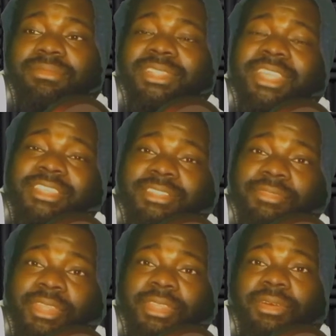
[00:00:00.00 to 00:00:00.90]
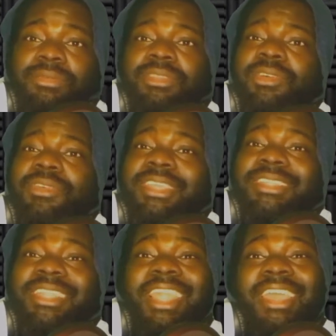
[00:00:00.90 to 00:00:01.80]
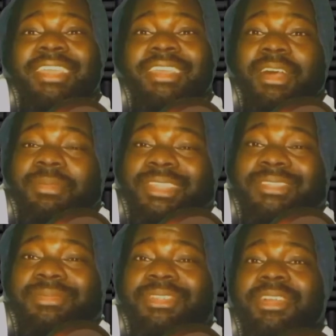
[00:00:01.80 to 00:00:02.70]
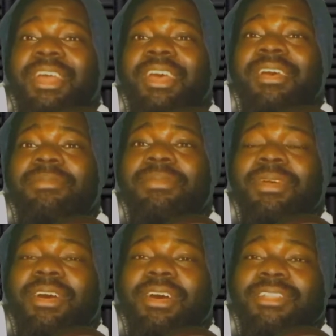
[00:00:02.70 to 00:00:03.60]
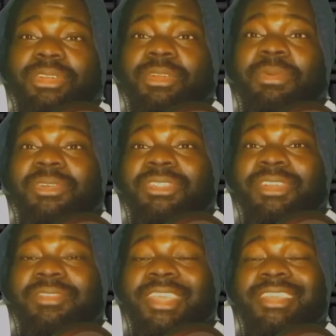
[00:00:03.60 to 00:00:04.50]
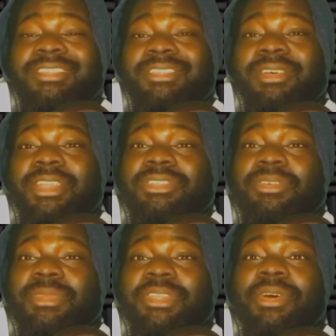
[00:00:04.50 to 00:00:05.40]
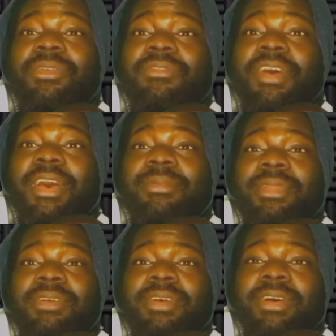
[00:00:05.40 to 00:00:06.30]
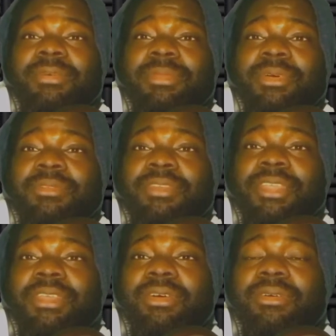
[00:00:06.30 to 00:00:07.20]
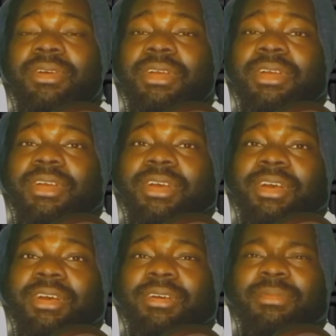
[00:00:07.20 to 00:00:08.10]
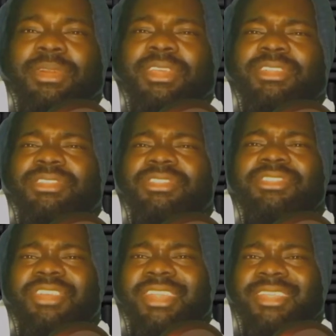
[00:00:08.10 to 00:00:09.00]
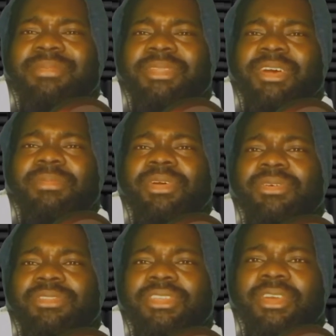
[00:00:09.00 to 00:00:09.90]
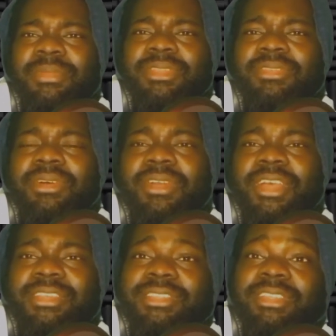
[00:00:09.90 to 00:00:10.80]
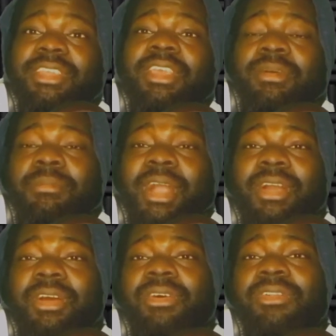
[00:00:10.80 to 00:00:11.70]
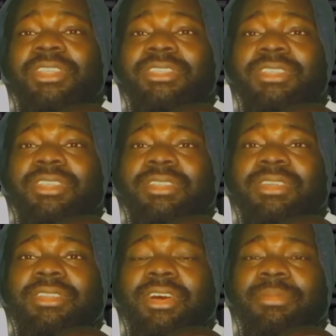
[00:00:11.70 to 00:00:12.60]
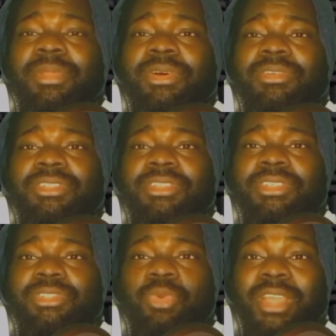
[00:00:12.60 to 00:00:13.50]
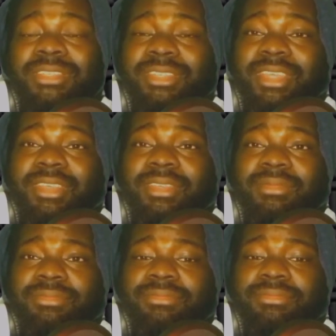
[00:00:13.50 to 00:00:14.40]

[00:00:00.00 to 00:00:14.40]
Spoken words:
But that's the video. Don't forget to like, comment, subscribe, turn on the post notifications so that you'll be notified whenever I upload a video. I'm gonna try to keep the uploads coming, constantly. My goal is to get the uploads to twice a day.